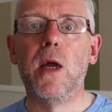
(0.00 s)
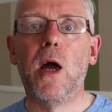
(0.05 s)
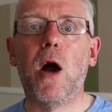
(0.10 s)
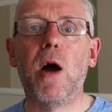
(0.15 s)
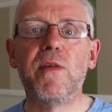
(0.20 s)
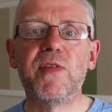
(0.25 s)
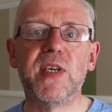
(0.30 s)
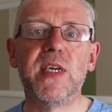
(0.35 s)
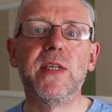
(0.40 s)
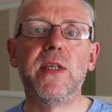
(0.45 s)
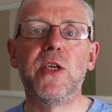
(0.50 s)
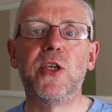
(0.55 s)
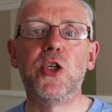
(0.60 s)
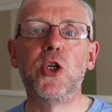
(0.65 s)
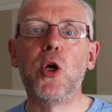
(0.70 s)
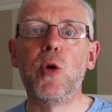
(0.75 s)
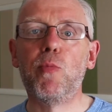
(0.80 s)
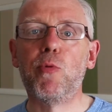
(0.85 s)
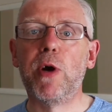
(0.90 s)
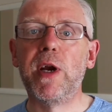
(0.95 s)
I've seen this
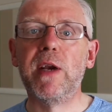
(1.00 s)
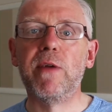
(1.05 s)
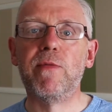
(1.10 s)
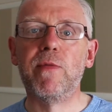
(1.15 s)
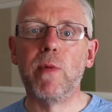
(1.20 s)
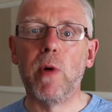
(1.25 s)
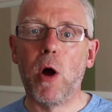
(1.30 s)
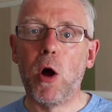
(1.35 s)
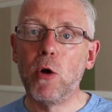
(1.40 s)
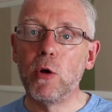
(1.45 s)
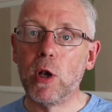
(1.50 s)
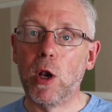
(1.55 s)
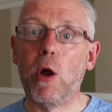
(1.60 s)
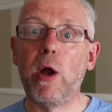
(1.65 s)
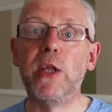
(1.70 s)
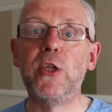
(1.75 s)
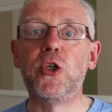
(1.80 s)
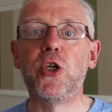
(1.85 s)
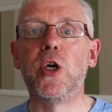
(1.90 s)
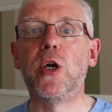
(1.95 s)
new breed of
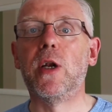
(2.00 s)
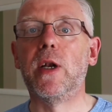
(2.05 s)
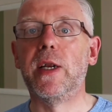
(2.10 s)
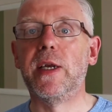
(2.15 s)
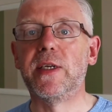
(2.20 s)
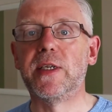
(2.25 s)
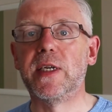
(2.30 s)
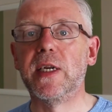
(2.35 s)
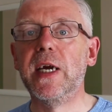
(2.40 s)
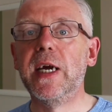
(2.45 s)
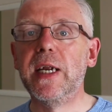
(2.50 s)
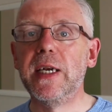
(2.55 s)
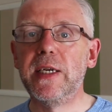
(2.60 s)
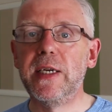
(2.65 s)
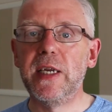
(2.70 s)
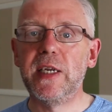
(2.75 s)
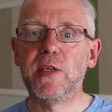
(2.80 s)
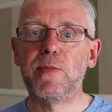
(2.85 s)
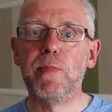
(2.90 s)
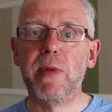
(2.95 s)
online journalists
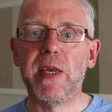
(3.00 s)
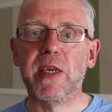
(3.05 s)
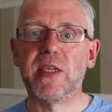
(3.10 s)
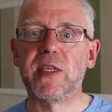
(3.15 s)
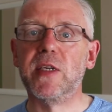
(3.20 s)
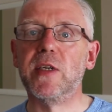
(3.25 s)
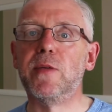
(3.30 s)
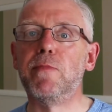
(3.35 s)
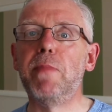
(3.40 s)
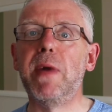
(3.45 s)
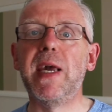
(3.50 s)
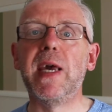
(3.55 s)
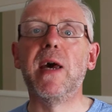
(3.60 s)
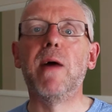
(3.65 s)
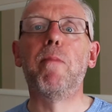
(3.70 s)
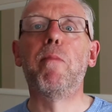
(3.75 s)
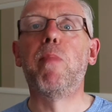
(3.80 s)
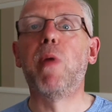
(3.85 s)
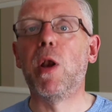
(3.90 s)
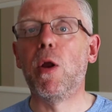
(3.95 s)
dismissed as
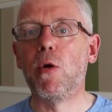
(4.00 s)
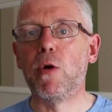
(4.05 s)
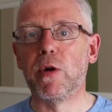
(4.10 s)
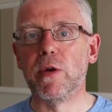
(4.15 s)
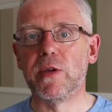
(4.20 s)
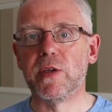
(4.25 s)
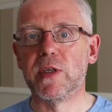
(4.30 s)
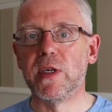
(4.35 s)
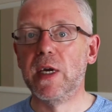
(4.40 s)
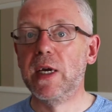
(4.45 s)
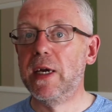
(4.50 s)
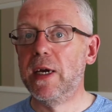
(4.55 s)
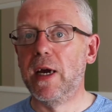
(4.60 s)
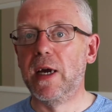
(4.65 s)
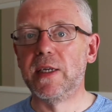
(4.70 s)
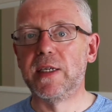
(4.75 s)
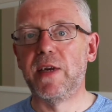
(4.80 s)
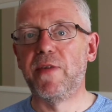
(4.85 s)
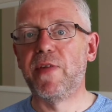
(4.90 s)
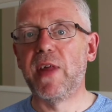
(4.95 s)
mere bloggers,
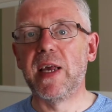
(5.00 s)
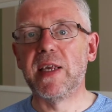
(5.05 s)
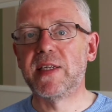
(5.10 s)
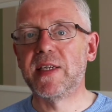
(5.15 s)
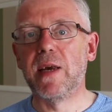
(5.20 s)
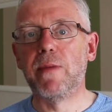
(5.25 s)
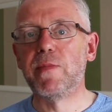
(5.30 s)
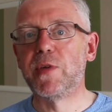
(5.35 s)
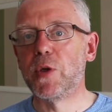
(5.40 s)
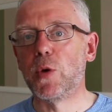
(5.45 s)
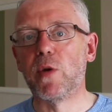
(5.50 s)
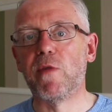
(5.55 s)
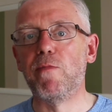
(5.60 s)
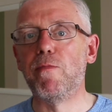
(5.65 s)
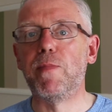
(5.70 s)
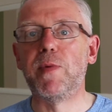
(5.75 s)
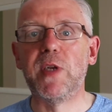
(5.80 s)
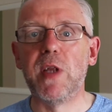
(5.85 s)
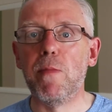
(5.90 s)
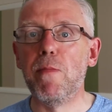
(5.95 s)
as if that's some sort
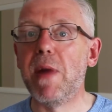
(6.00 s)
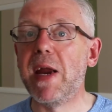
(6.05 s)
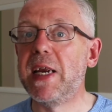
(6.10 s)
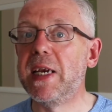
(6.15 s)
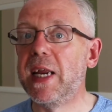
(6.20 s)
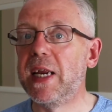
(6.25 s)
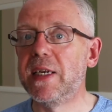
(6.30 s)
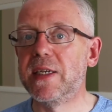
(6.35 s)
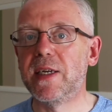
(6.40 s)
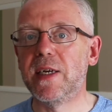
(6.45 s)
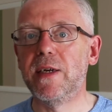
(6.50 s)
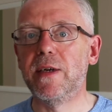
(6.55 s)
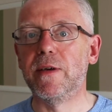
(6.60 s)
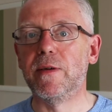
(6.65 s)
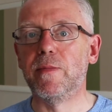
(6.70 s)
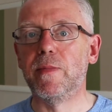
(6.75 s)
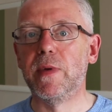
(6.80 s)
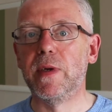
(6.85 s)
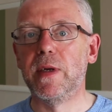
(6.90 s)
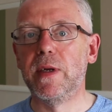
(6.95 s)
of demeaning term.